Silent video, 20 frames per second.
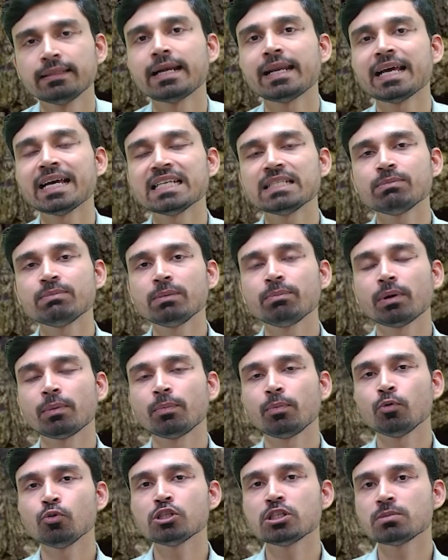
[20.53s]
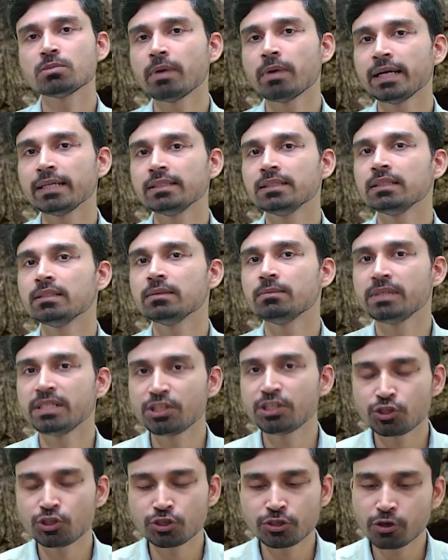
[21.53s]
that has been proposed by the
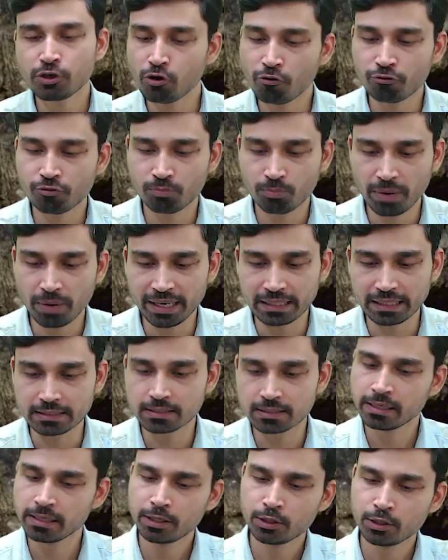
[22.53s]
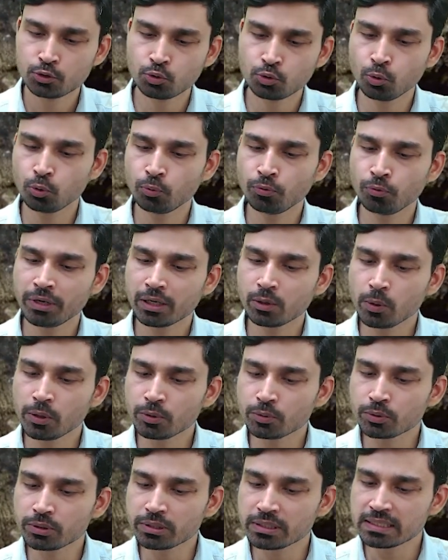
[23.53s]
Ministry of Mines. So we are
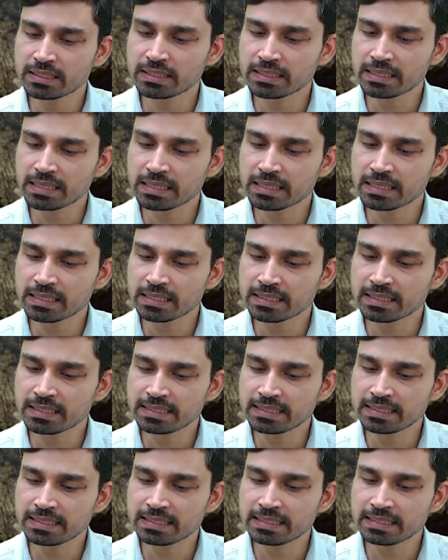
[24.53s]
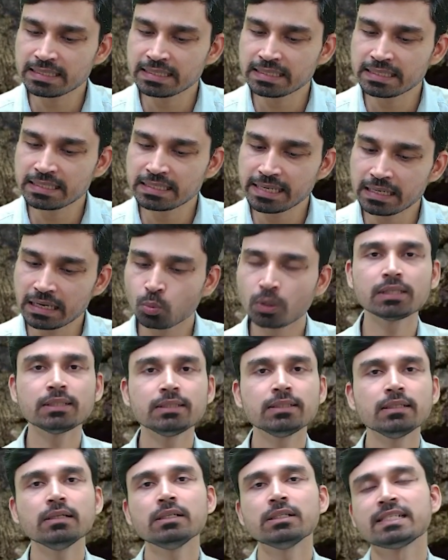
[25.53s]
going to discuss in detail about what
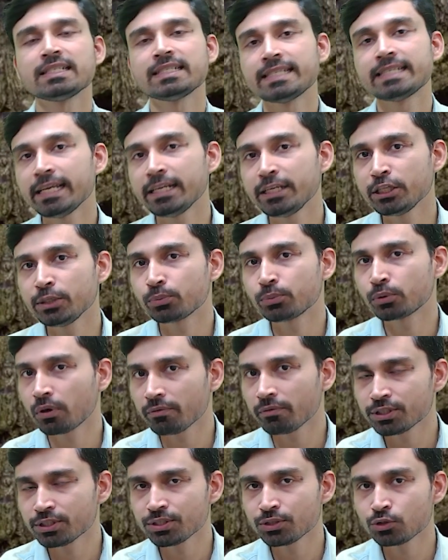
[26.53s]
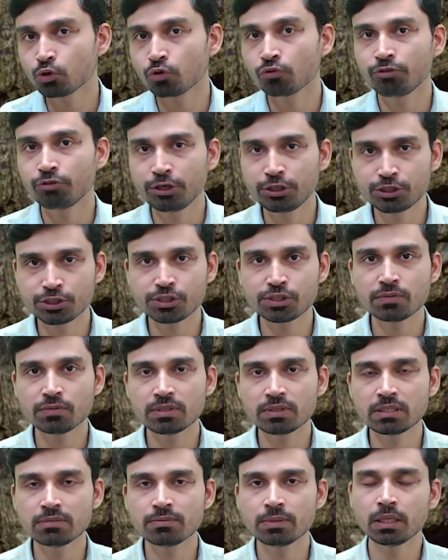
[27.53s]
are the salient provisions or features of
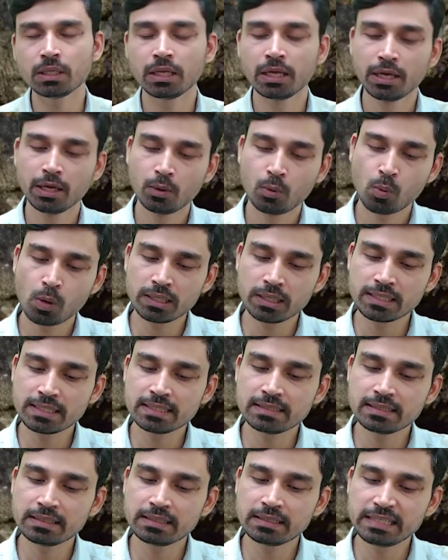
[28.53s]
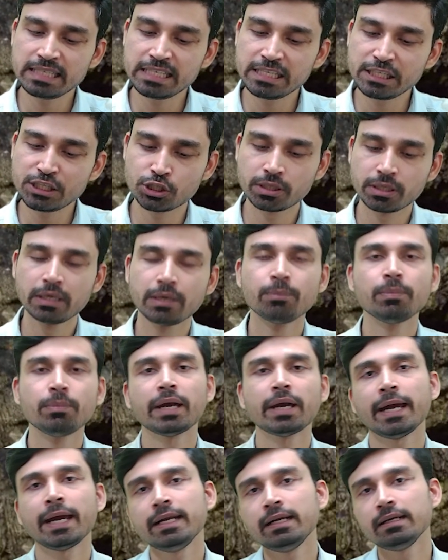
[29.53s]
this bill, what is the need
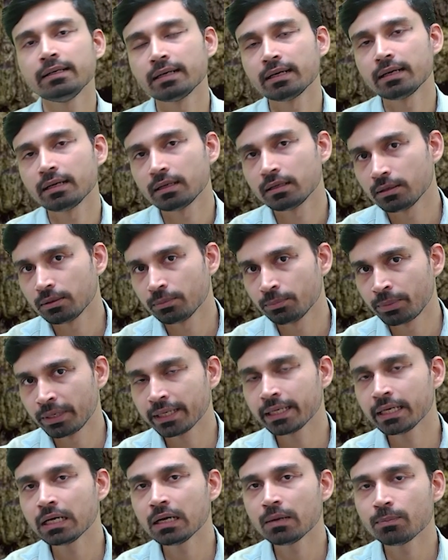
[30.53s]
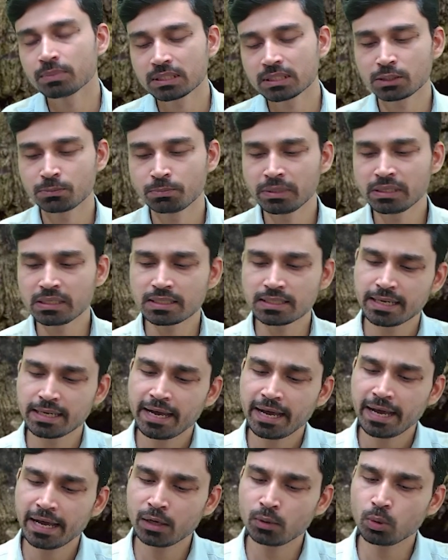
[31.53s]
behind bringing up such bills,
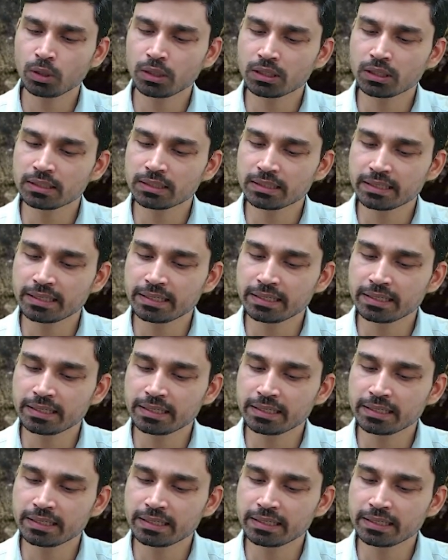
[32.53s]
and what are the